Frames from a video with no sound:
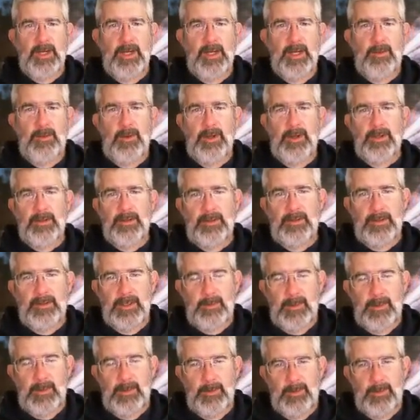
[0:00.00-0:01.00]
And I want to
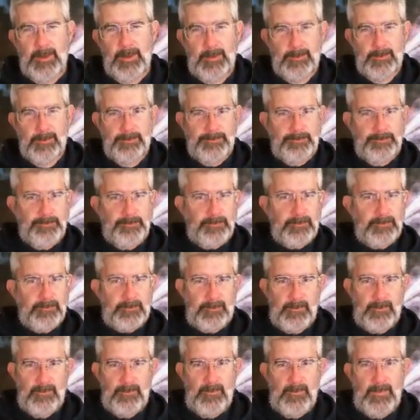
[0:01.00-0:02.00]
come up with
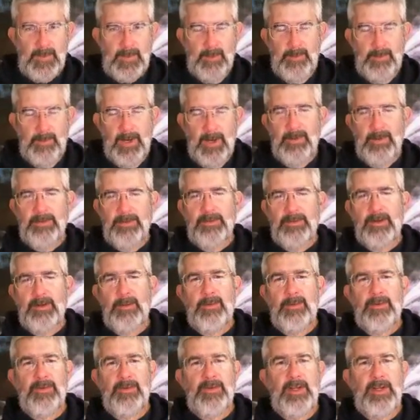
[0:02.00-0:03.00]
parametric
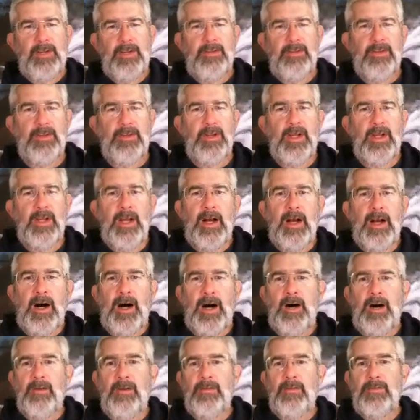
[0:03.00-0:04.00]
representation
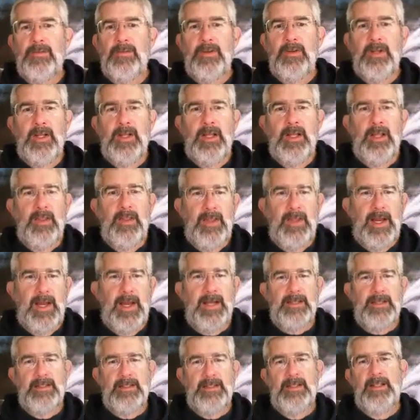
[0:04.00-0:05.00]
of
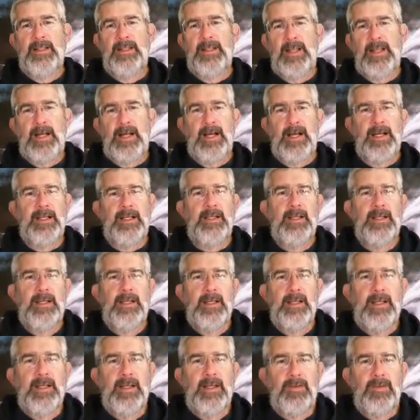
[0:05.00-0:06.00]
that line.
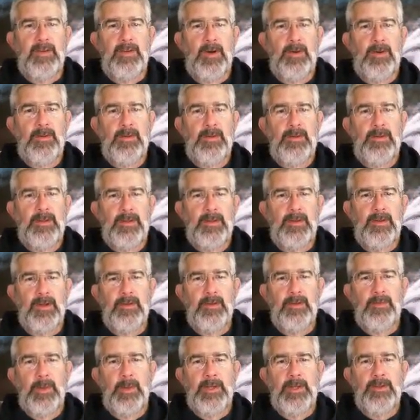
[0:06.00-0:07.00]
So
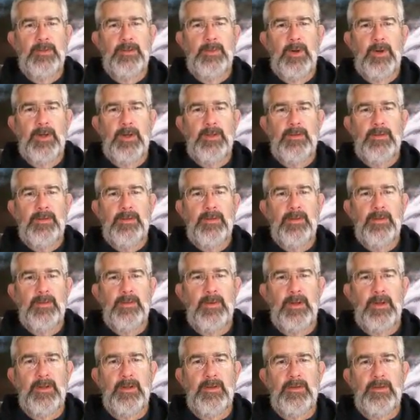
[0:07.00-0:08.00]
there's my 2 points,
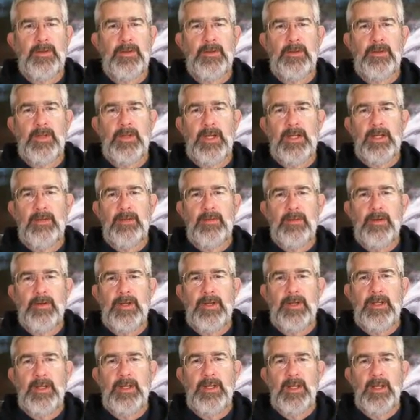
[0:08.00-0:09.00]
1, 2,
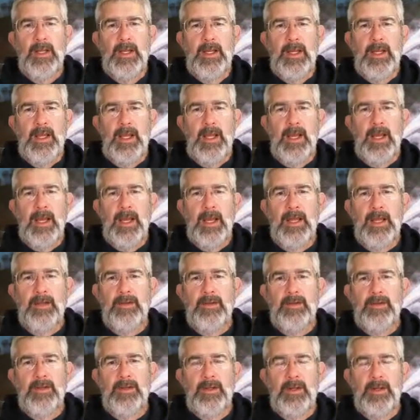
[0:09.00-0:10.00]
-3,
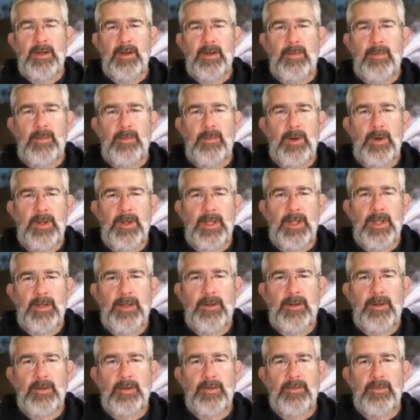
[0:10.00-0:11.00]
and boy, that
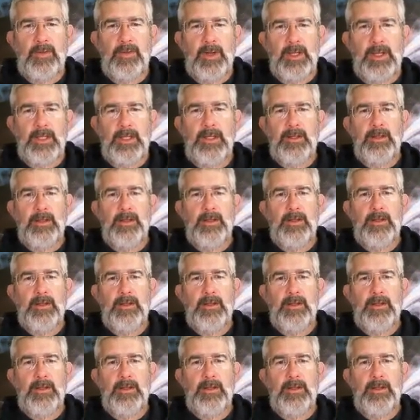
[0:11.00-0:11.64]
looks funny.